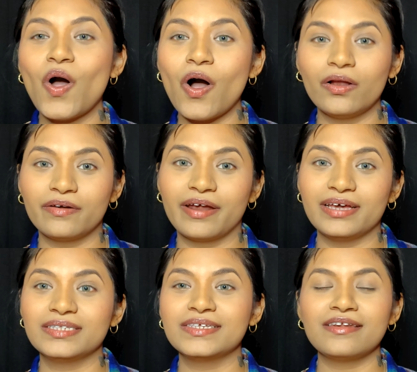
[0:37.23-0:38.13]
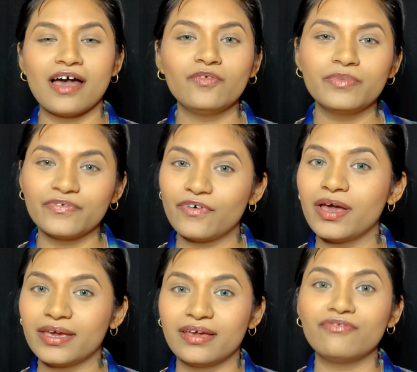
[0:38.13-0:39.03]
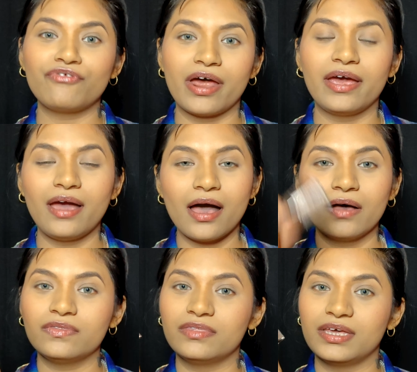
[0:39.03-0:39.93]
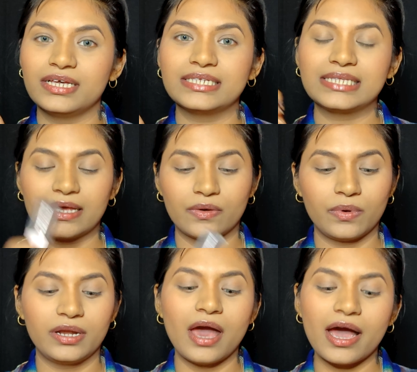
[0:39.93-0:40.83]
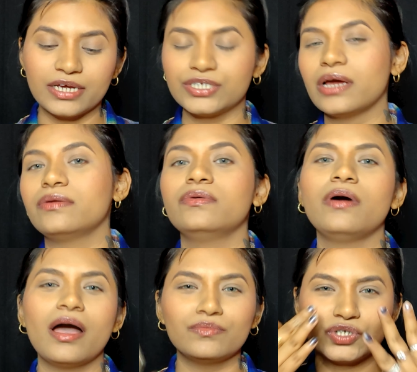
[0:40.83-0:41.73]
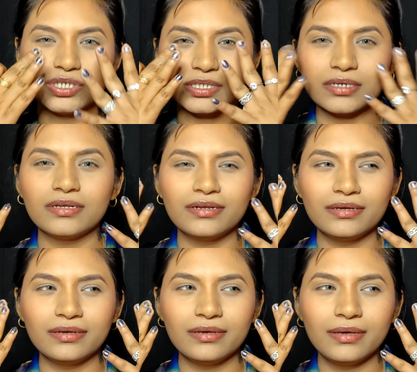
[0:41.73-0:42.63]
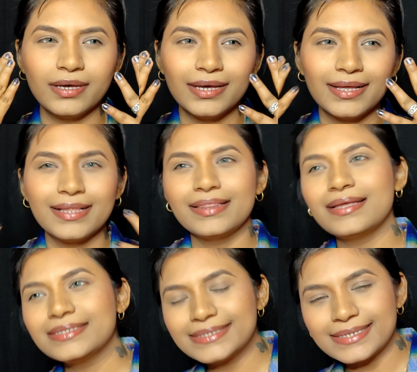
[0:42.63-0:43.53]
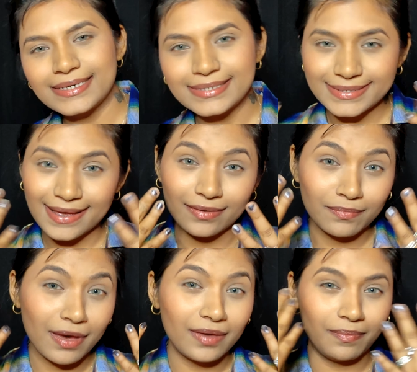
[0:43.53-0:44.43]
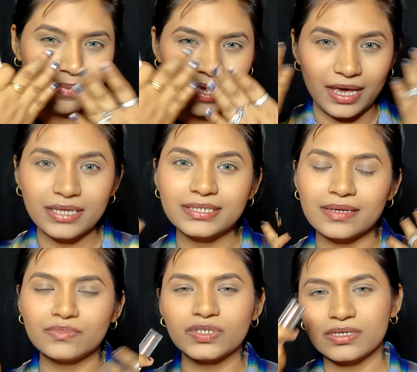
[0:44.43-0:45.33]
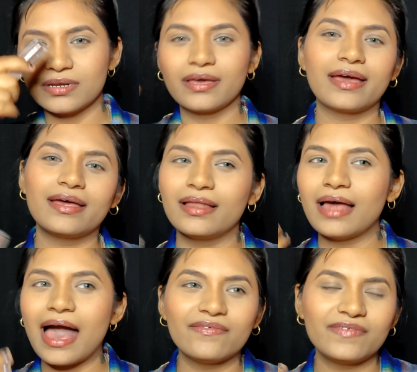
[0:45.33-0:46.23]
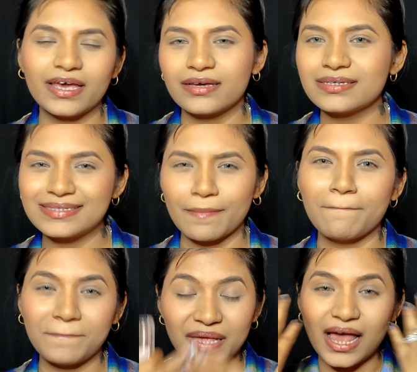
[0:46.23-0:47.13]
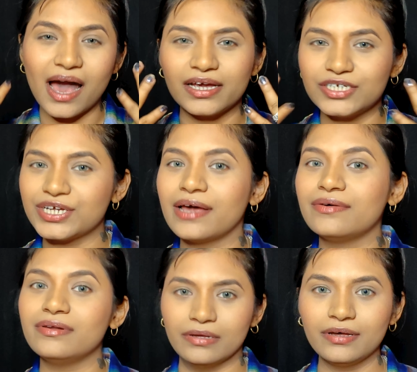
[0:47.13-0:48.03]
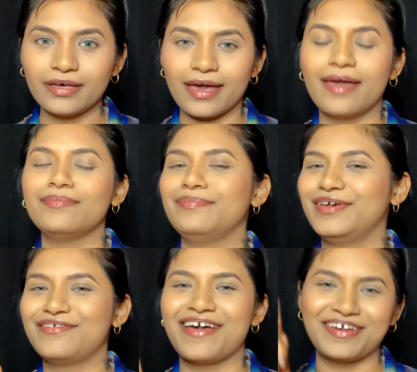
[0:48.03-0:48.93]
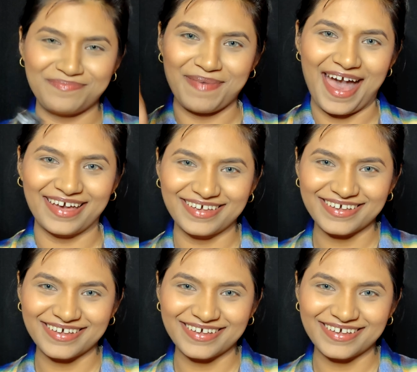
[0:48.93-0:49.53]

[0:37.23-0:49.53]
Alright, so now before I can try out this liquid eyeshadow, I'm just gonna, let's say, set my base. I'm just gonna have like a simple eyeshadow look and be right back.